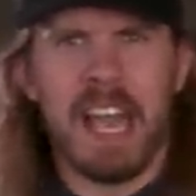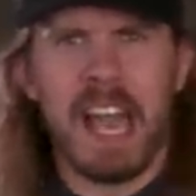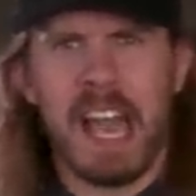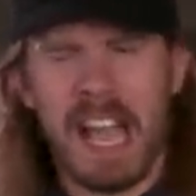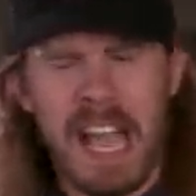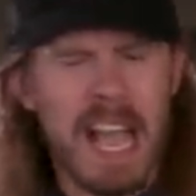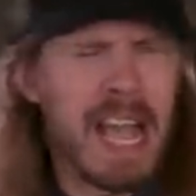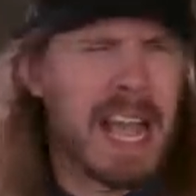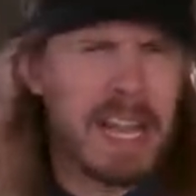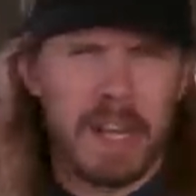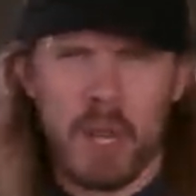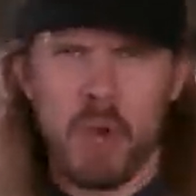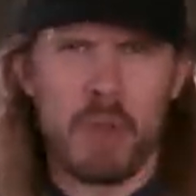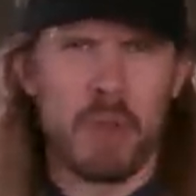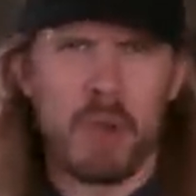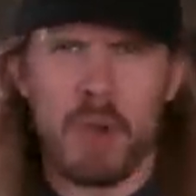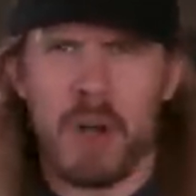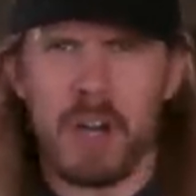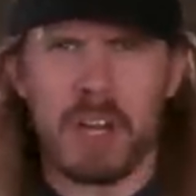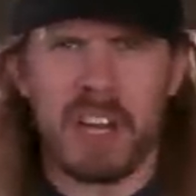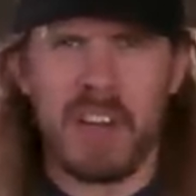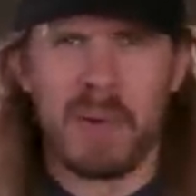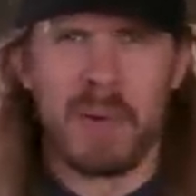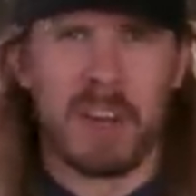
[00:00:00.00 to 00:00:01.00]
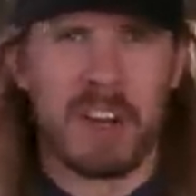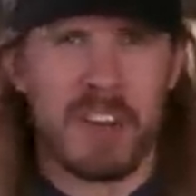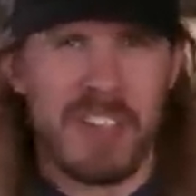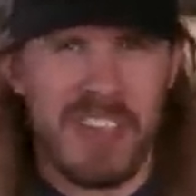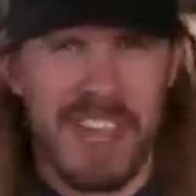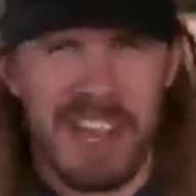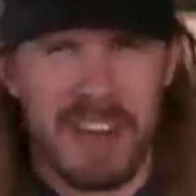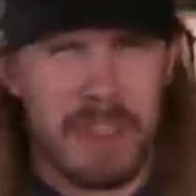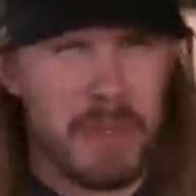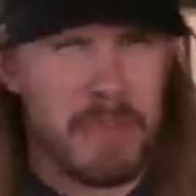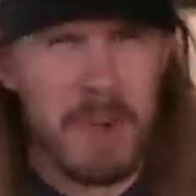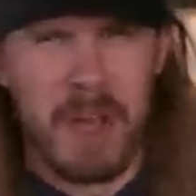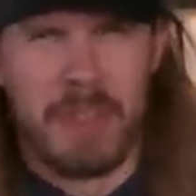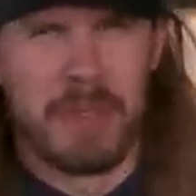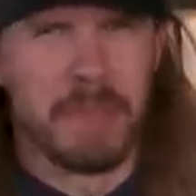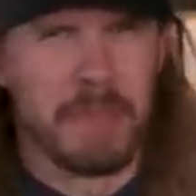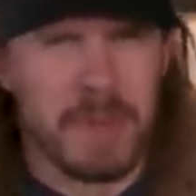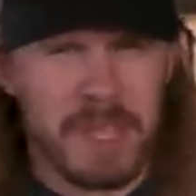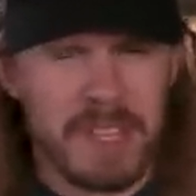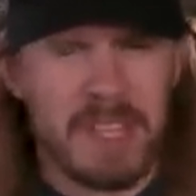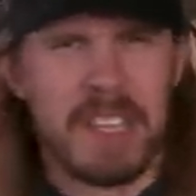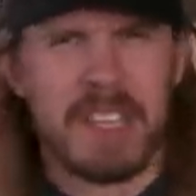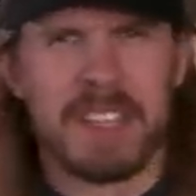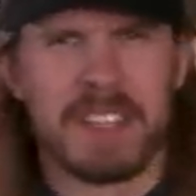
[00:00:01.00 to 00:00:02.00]
I know they're all coming out at the end of the month,
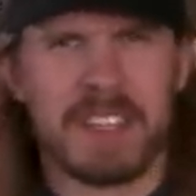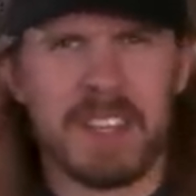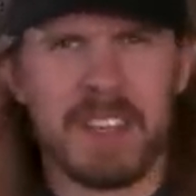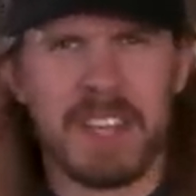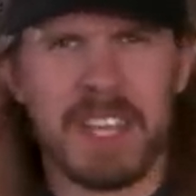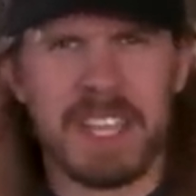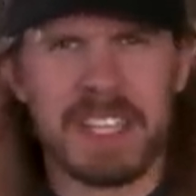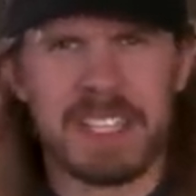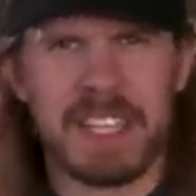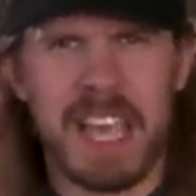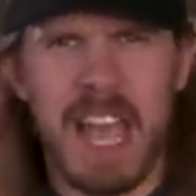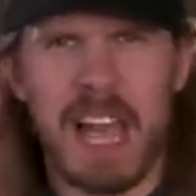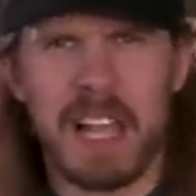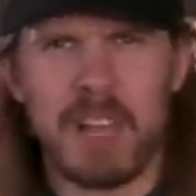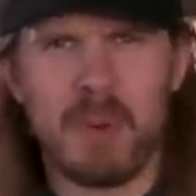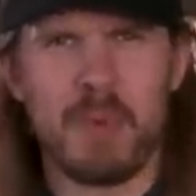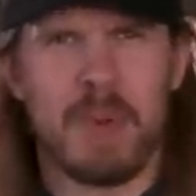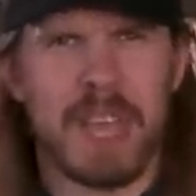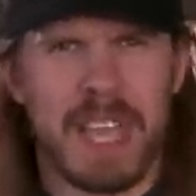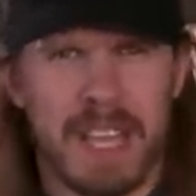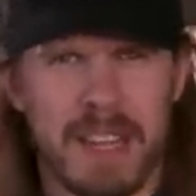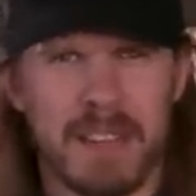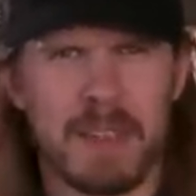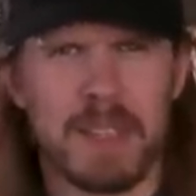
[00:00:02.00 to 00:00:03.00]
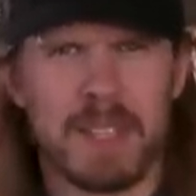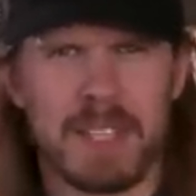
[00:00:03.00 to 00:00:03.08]
but it's Halloween.